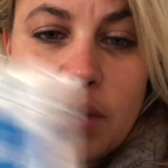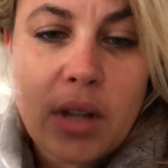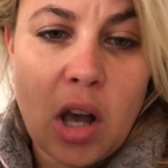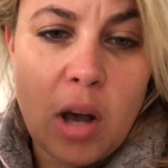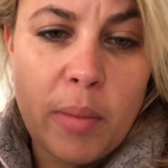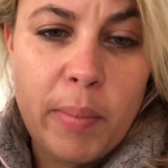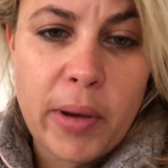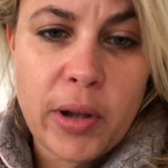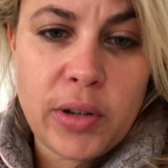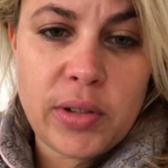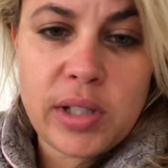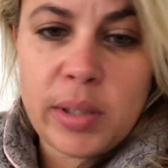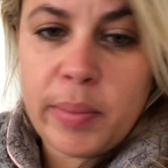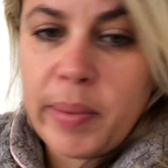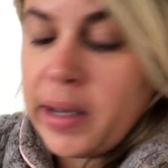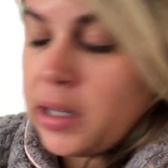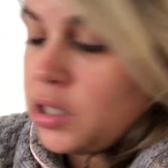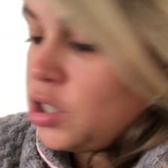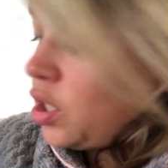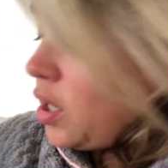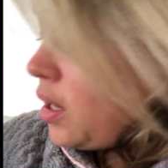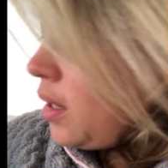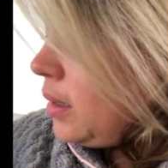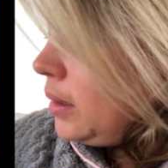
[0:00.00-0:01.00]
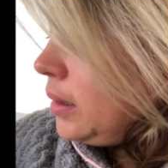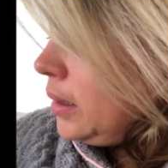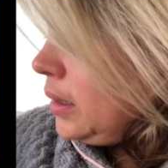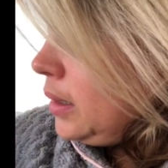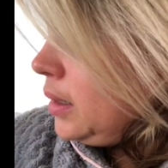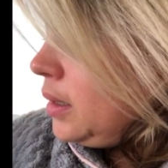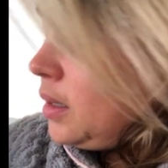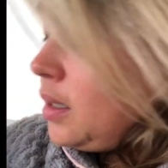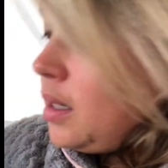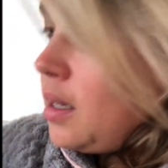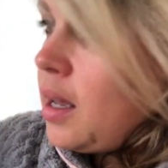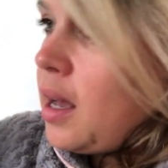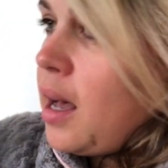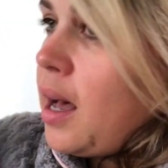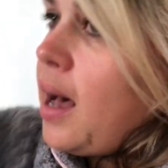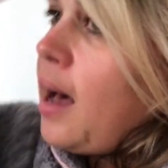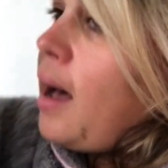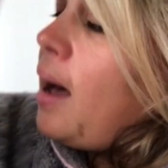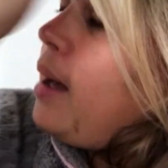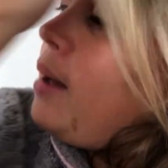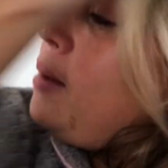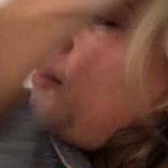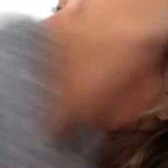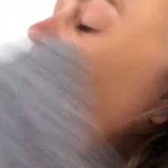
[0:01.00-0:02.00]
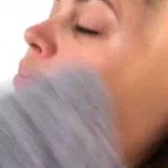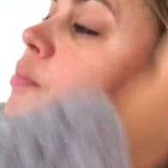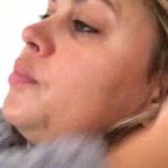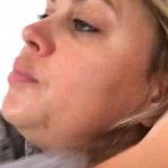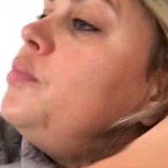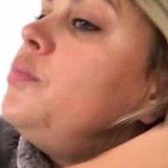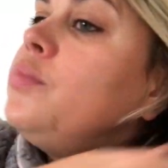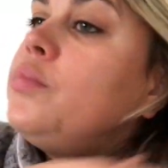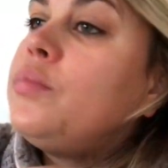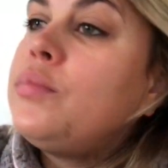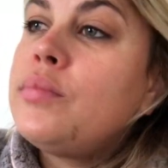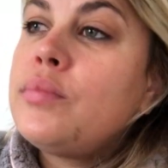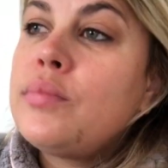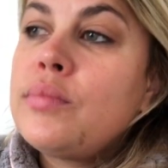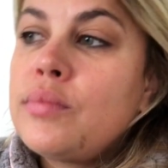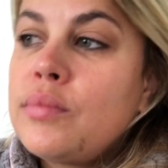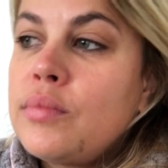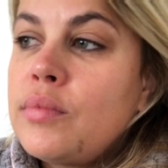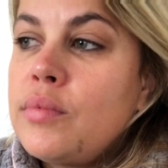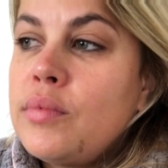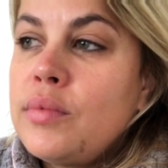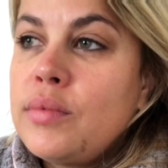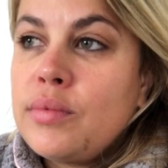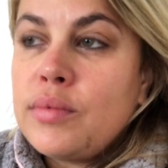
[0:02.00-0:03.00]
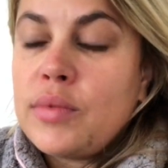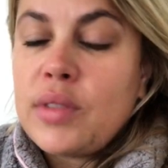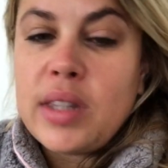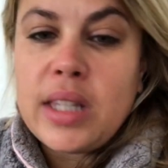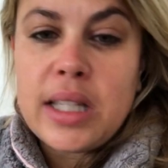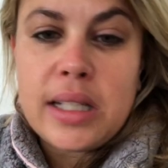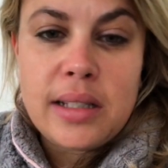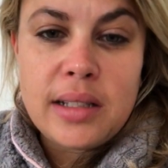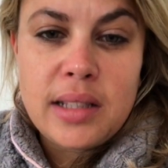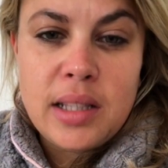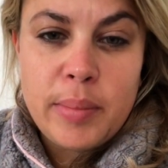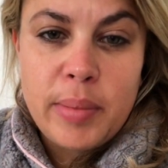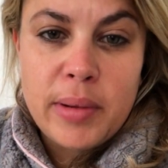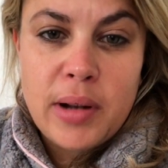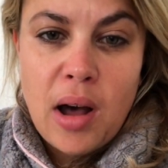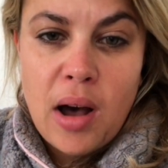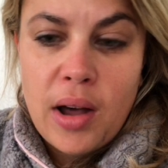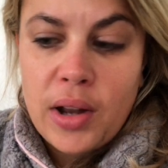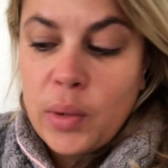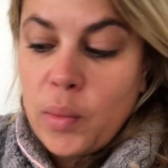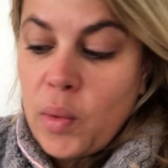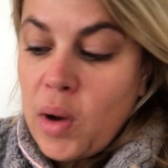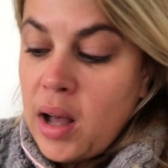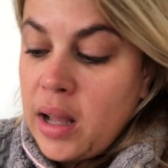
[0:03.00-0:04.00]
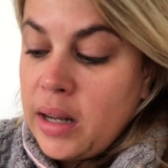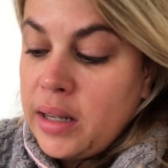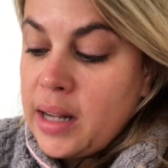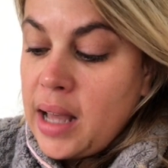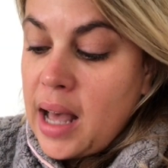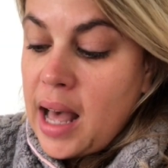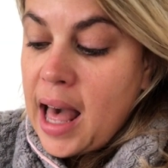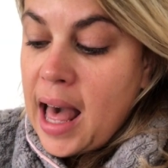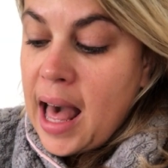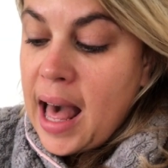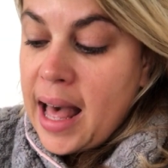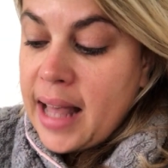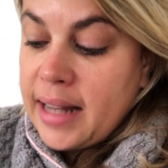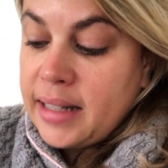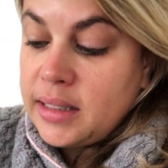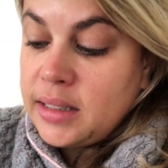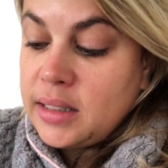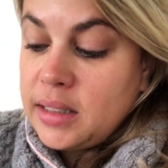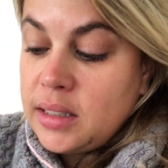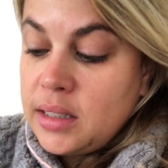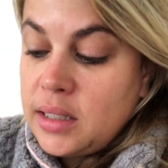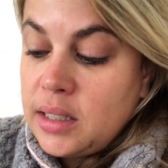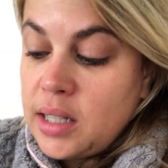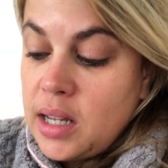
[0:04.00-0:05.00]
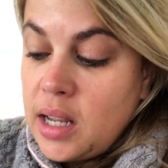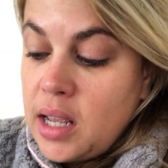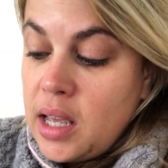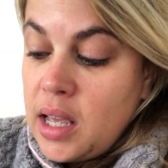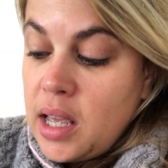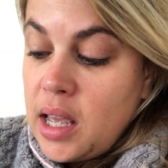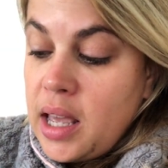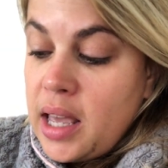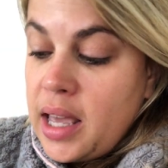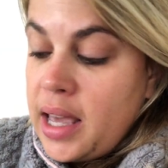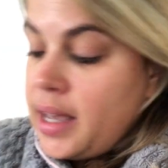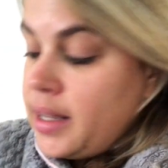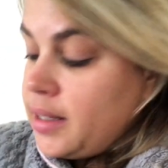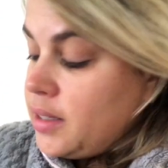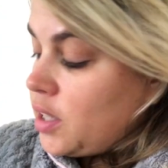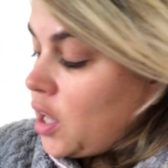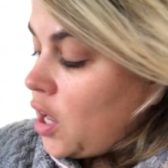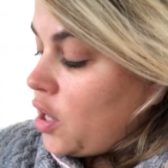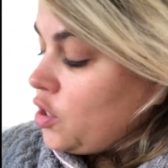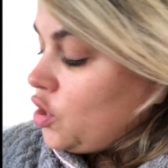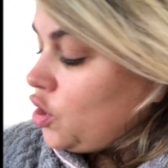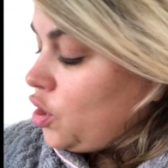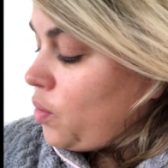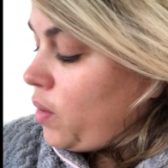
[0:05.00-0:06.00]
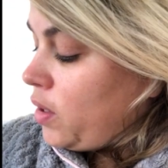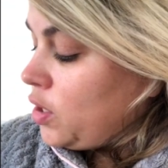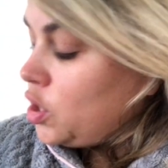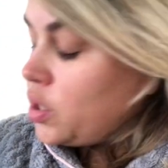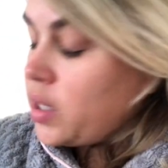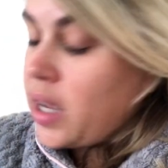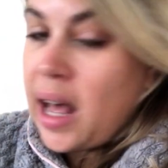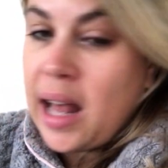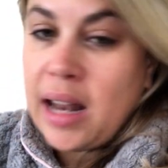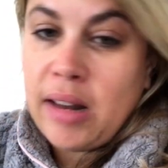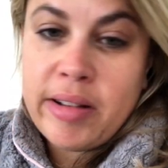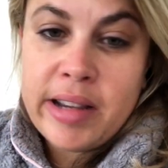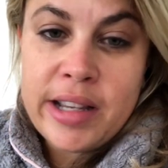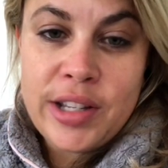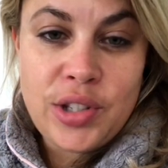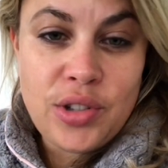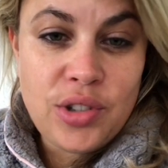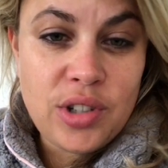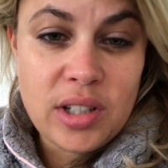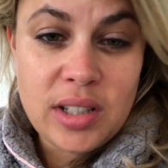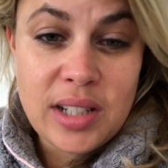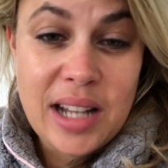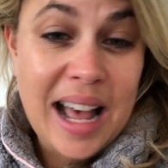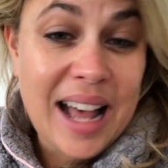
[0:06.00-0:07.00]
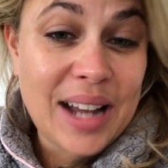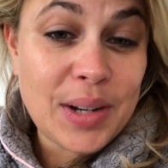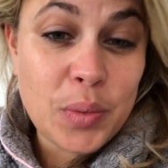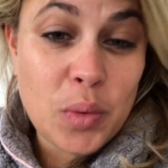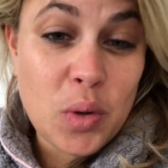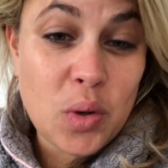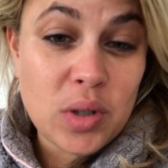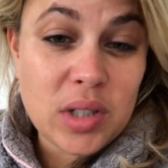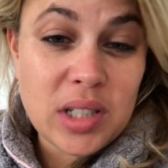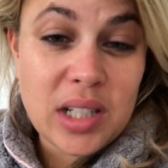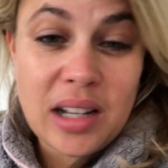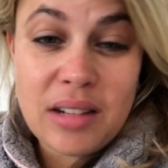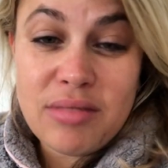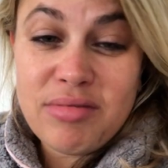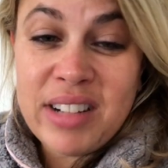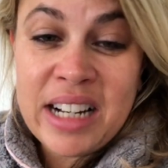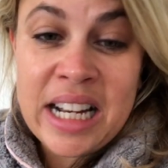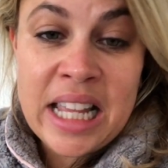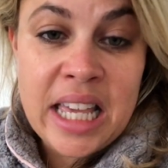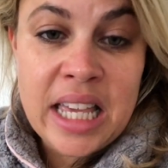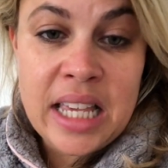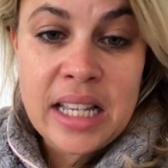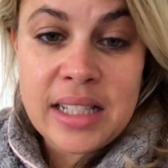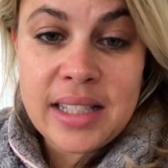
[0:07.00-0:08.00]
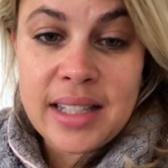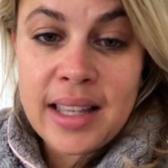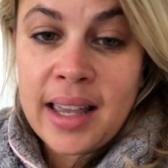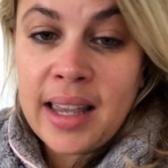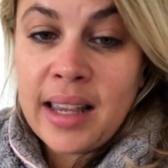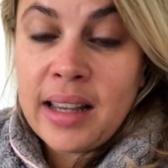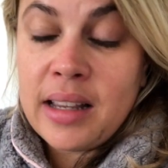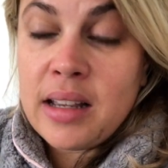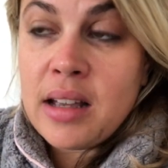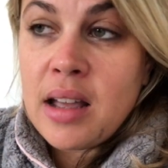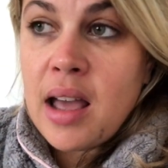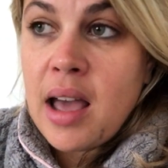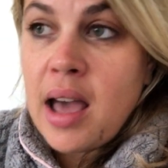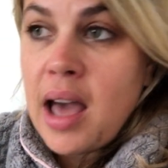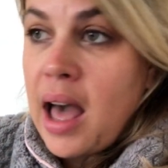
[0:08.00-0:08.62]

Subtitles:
I'll post a picture. This is the banana one, and it's 200 calories. You just add water, really easy.